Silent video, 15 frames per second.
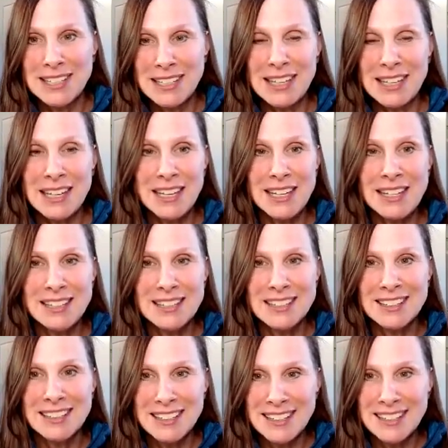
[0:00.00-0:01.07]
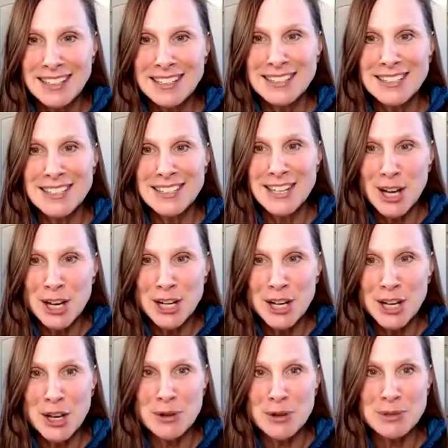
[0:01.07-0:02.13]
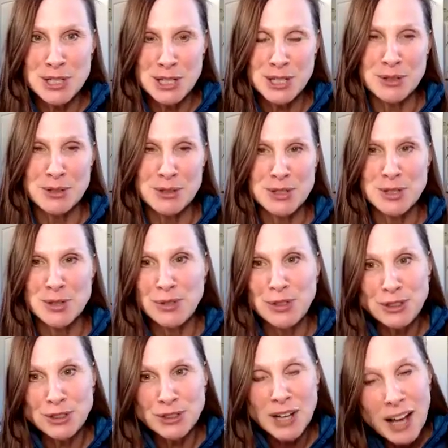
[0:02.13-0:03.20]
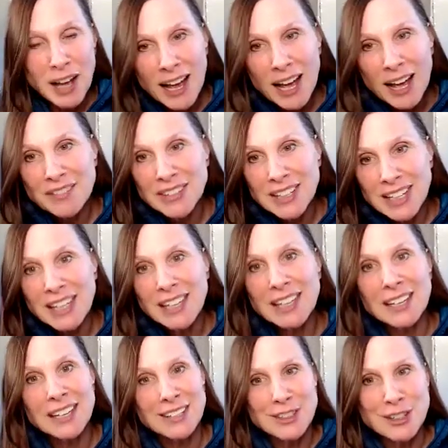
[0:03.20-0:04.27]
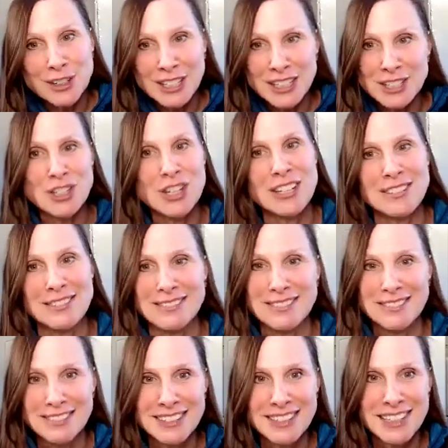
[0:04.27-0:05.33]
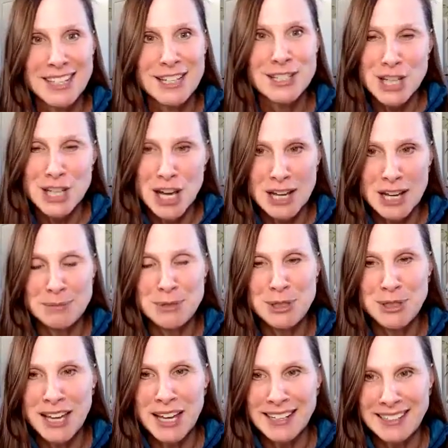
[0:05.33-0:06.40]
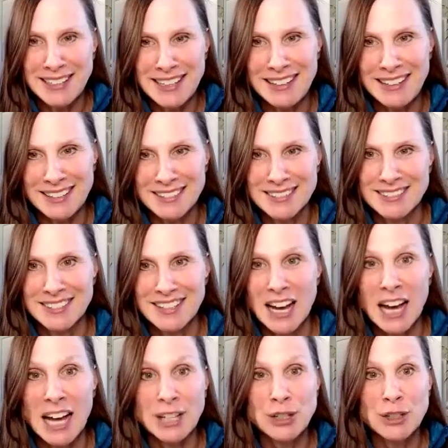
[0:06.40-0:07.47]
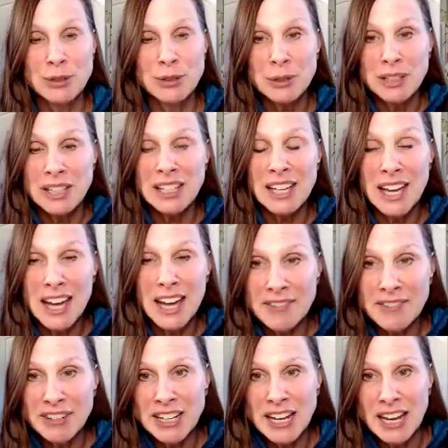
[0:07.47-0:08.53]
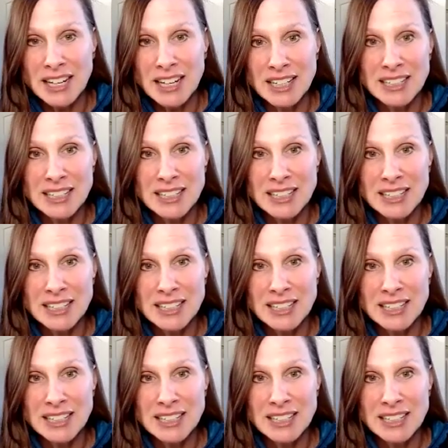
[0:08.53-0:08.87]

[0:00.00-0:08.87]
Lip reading: Ghee is a go-to. So if you do not have ghee in your kitchen, time to get ghee. I cook with ghee every day.